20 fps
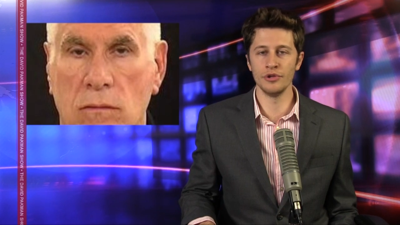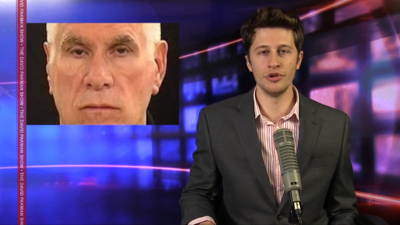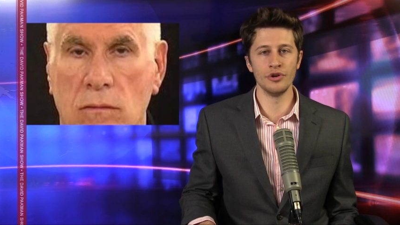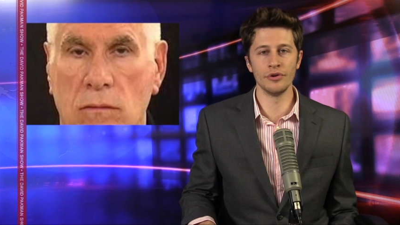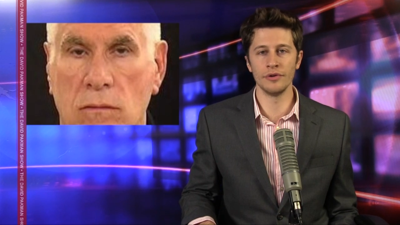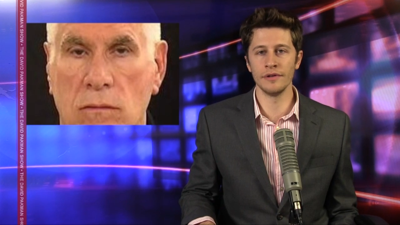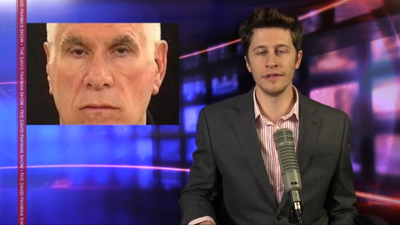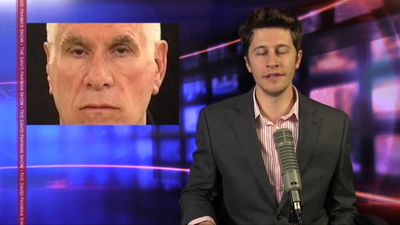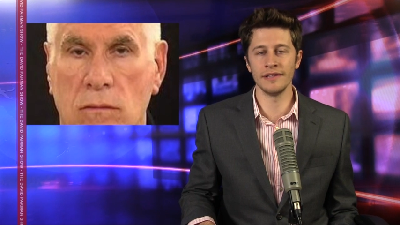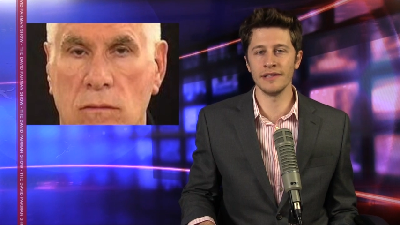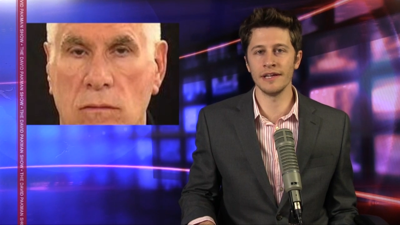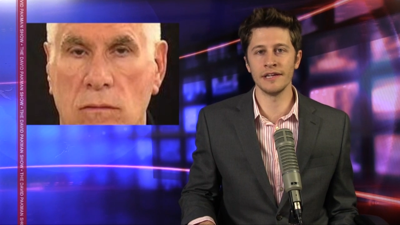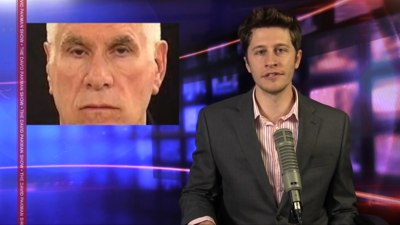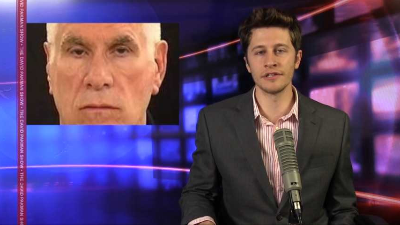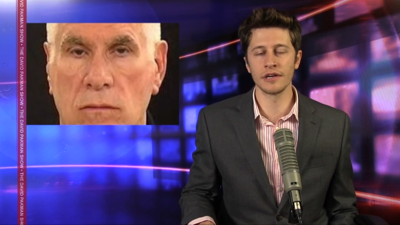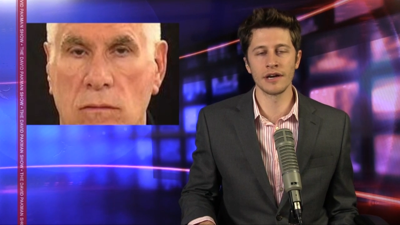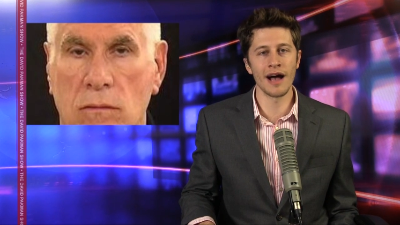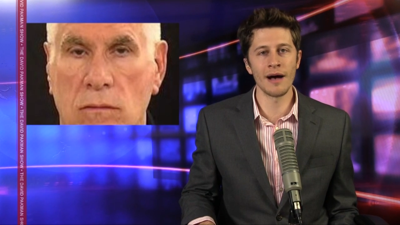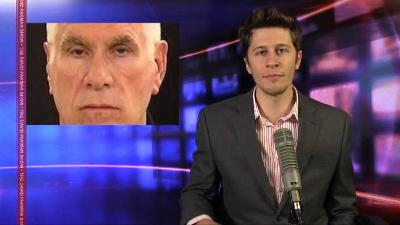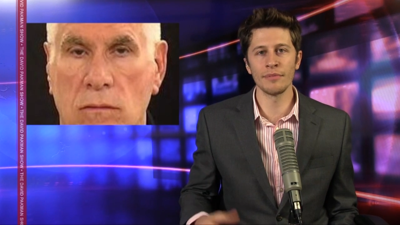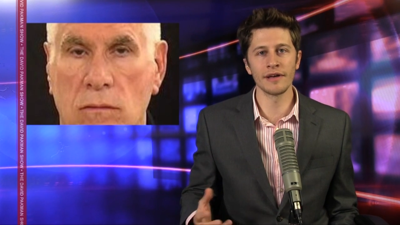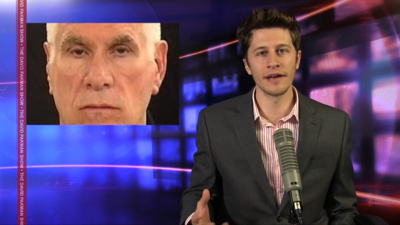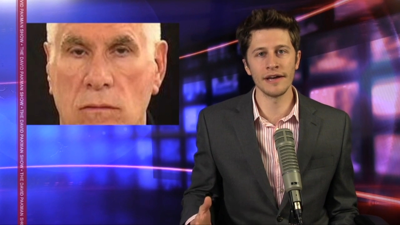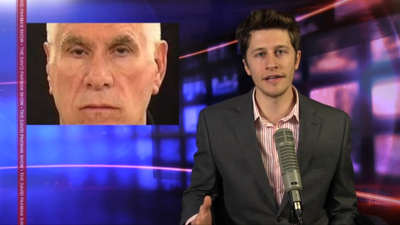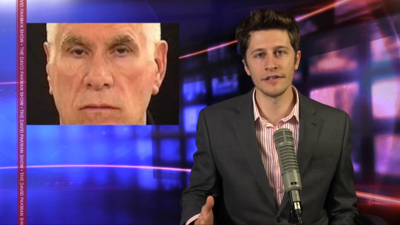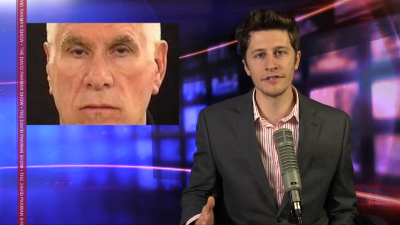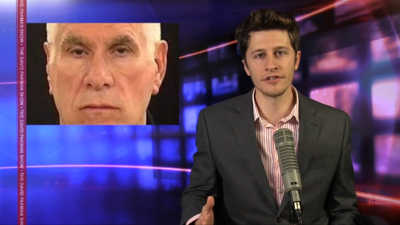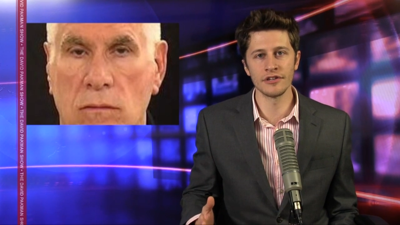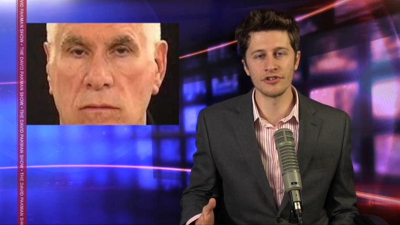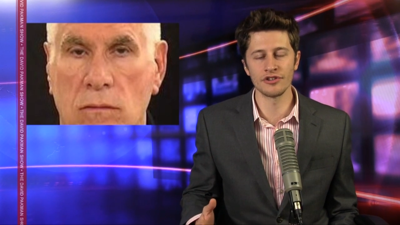Speaker 1: It's a
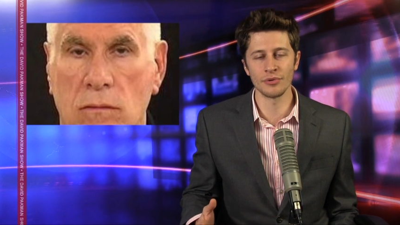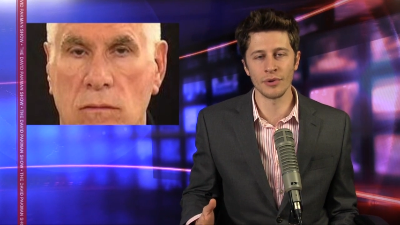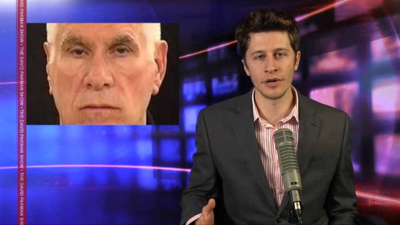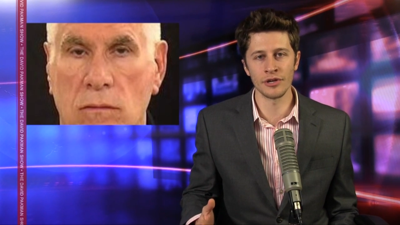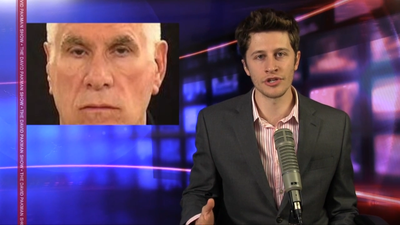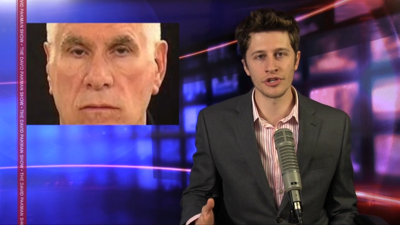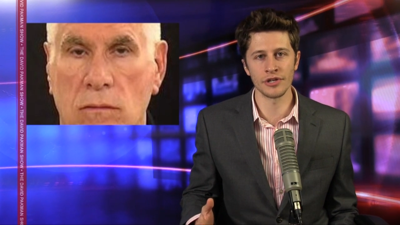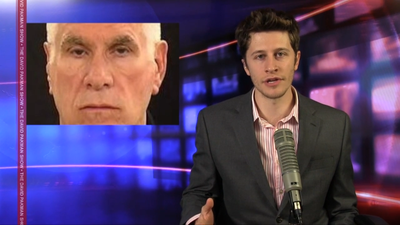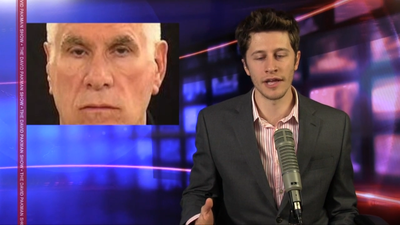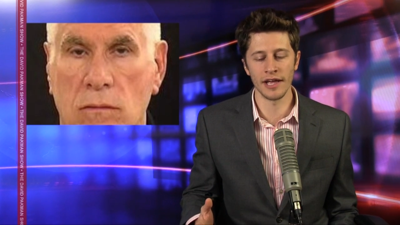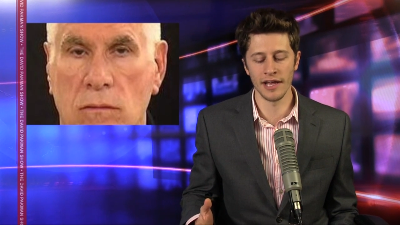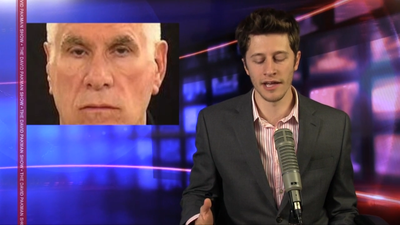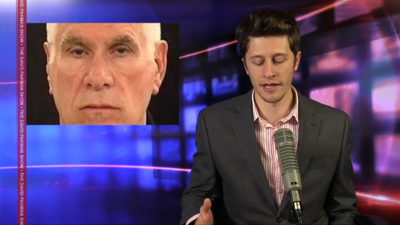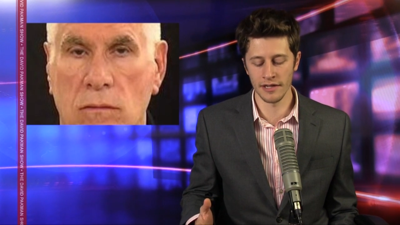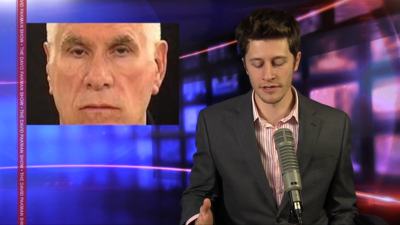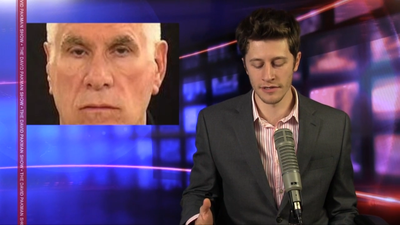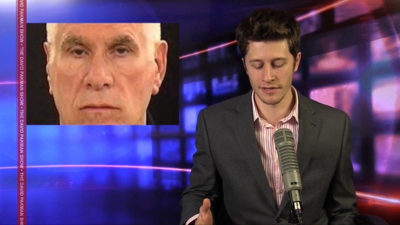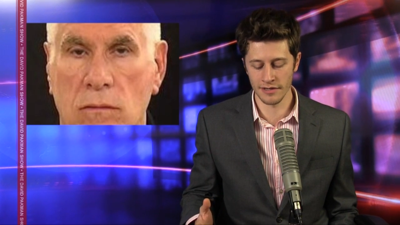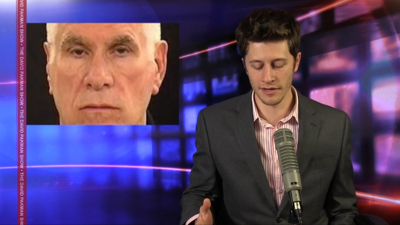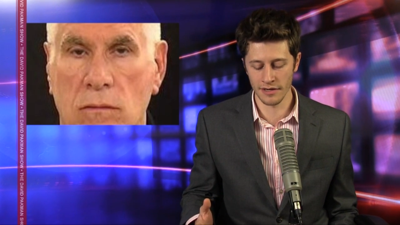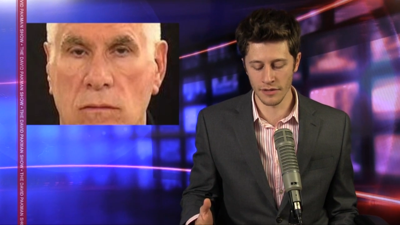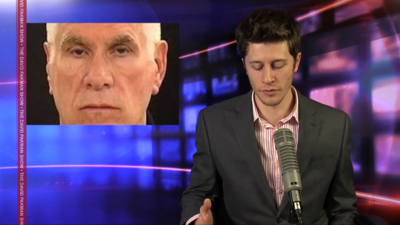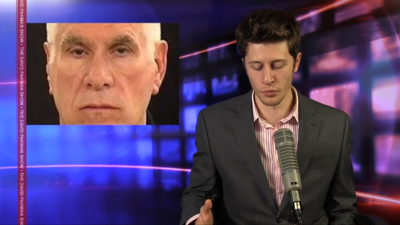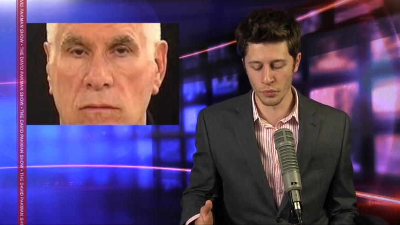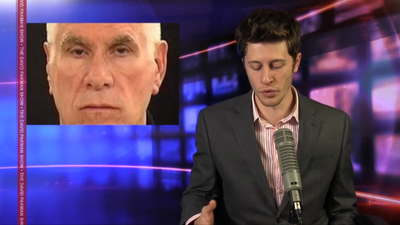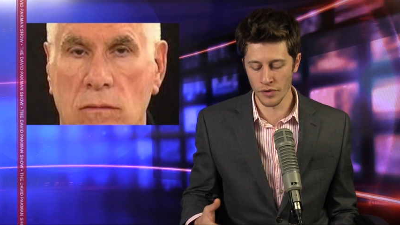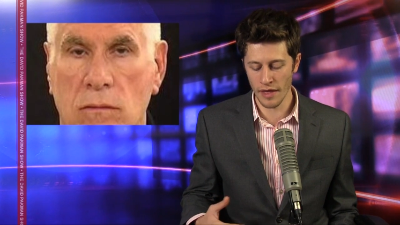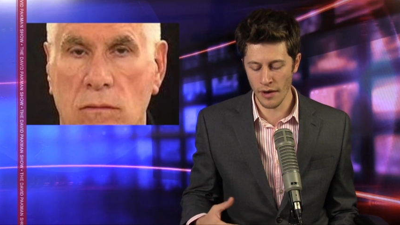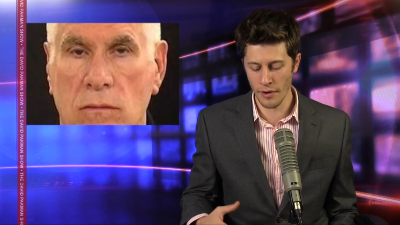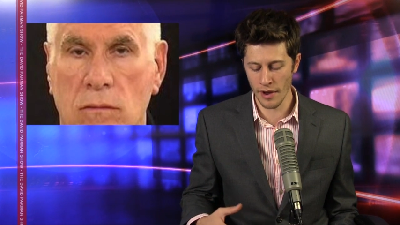complicated situation,
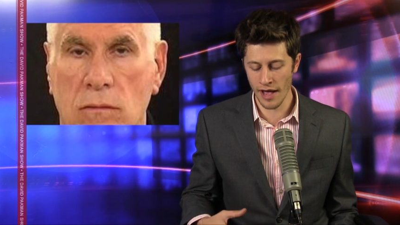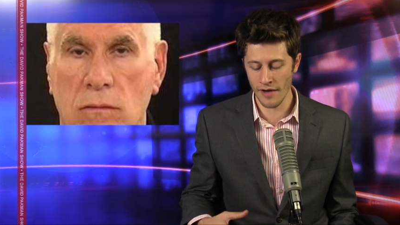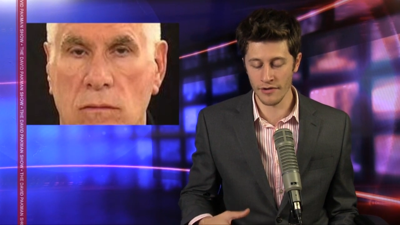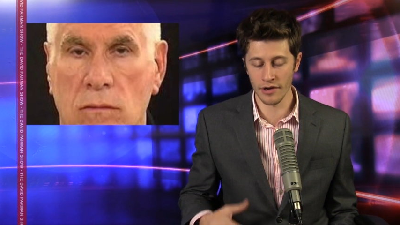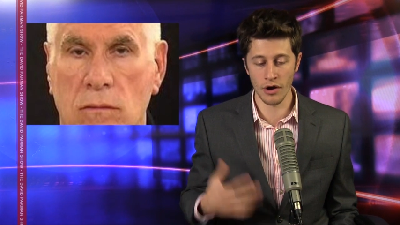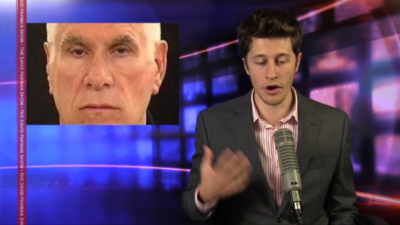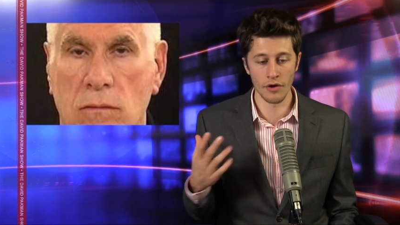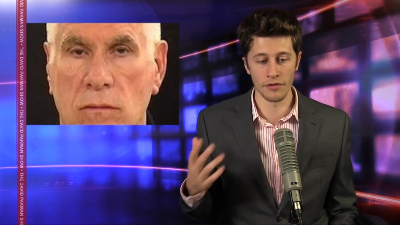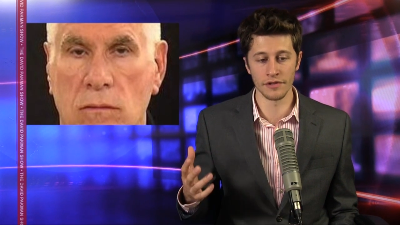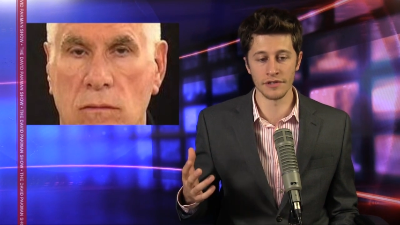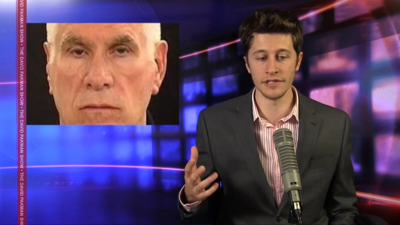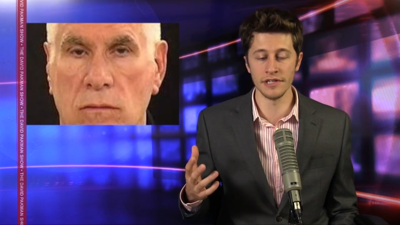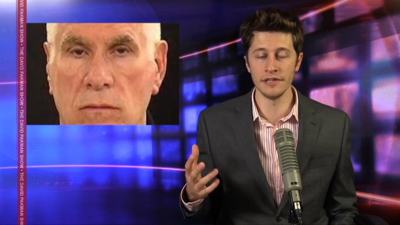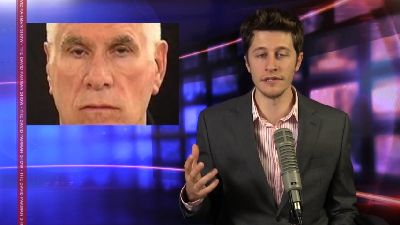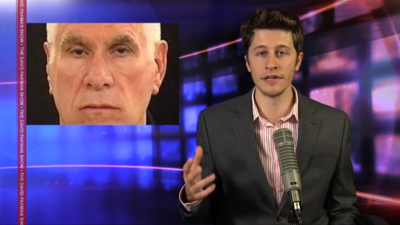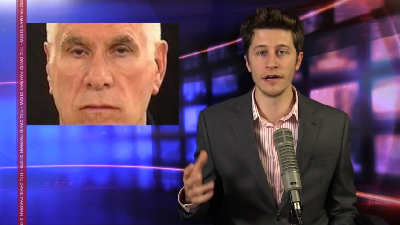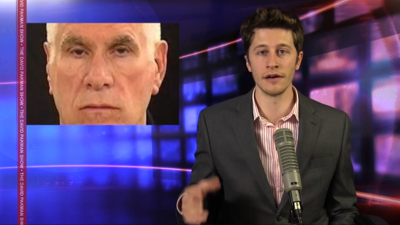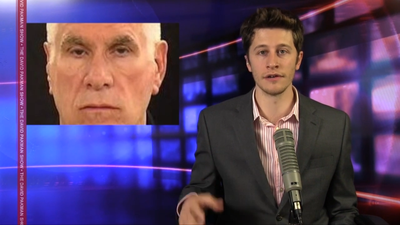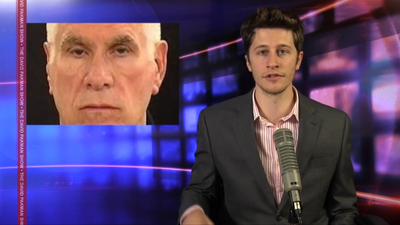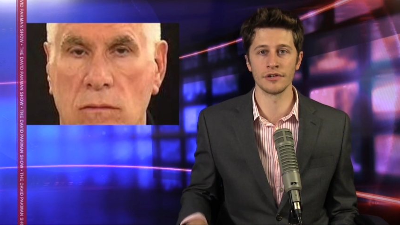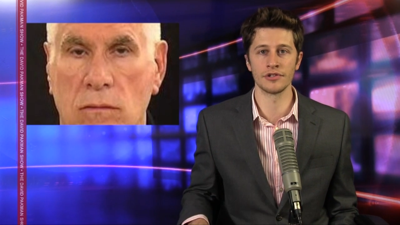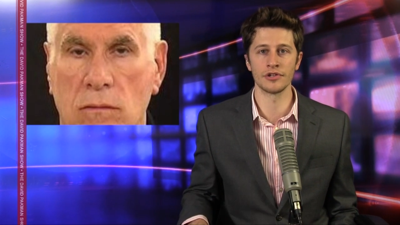and without having all the details,